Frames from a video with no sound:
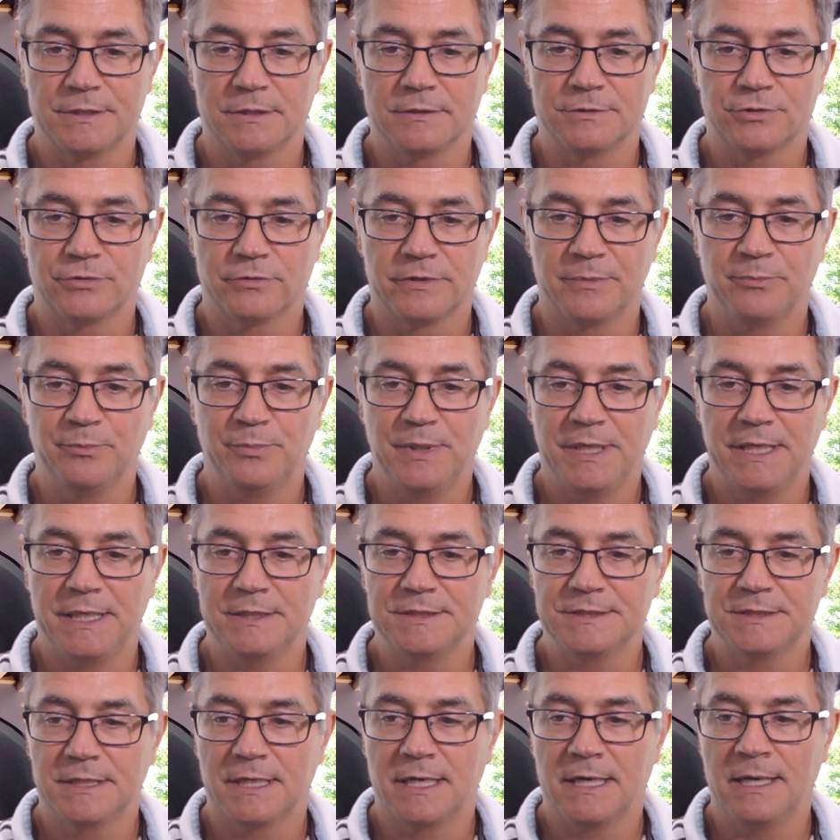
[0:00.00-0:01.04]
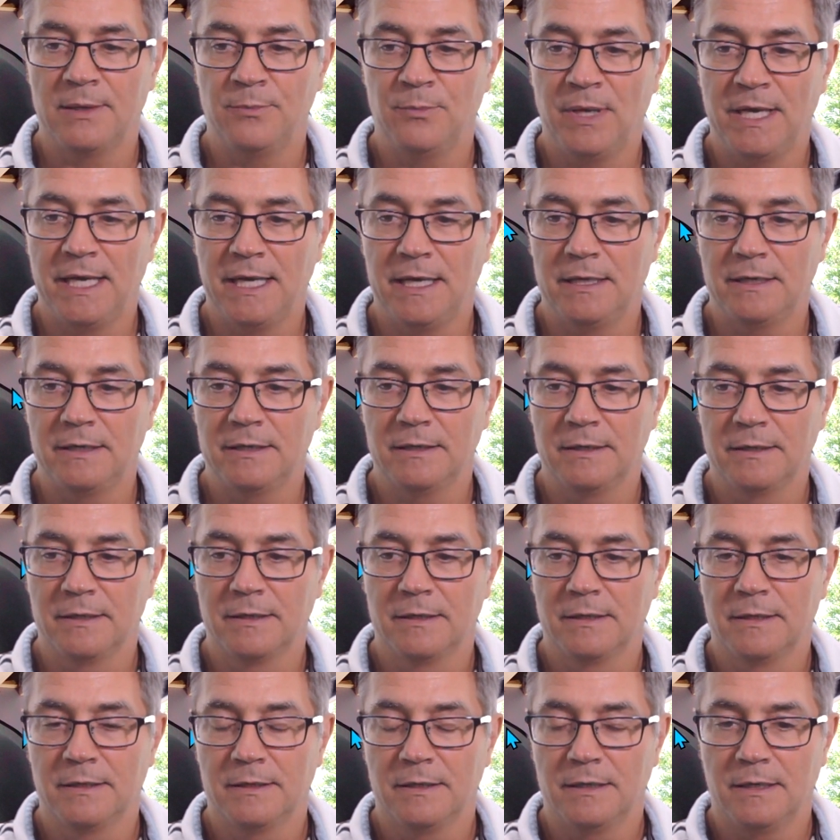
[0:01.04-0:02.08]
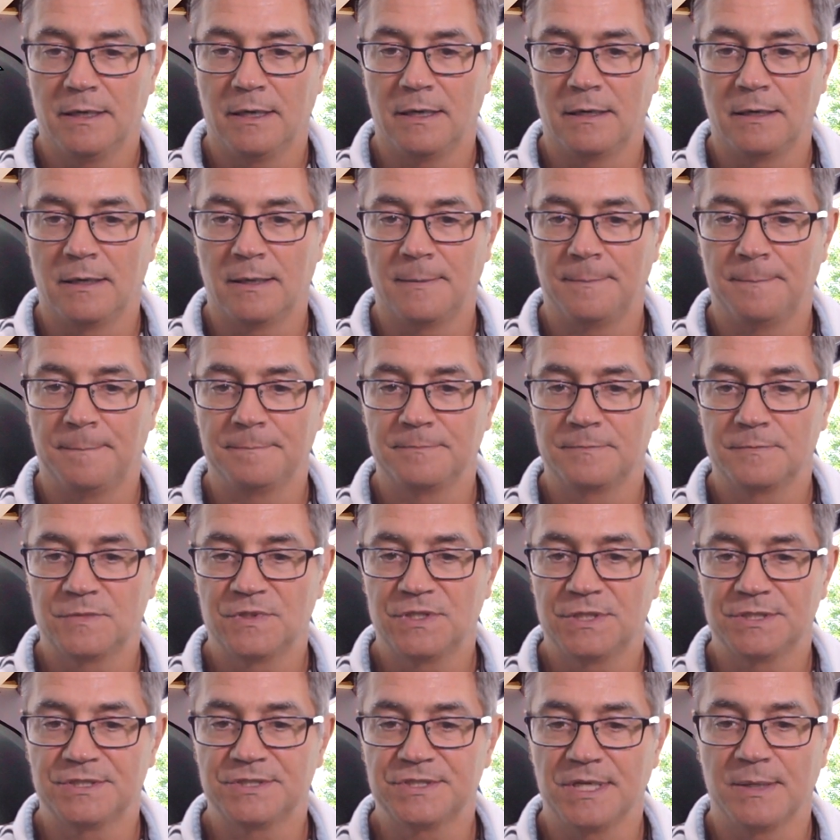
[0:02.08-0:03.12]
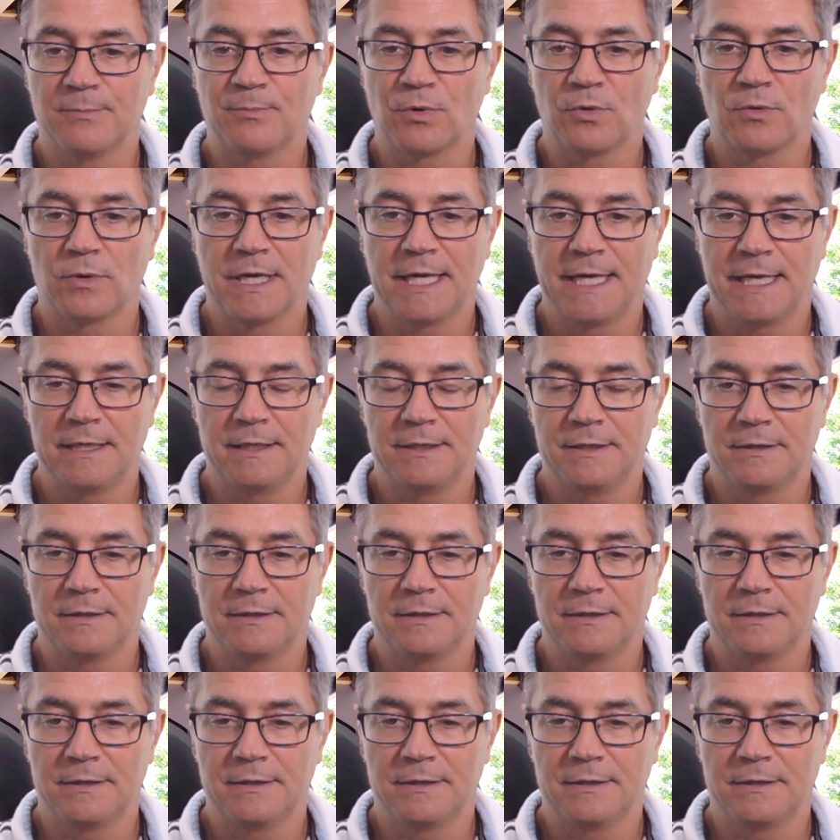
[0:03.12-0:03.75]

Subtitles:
the trim piece that I made to separate